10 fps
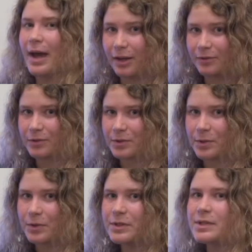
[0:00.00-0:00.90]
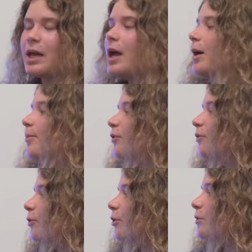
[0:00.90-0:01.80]
out of the source
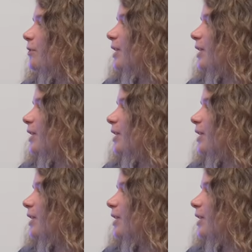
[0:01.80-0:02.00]
before you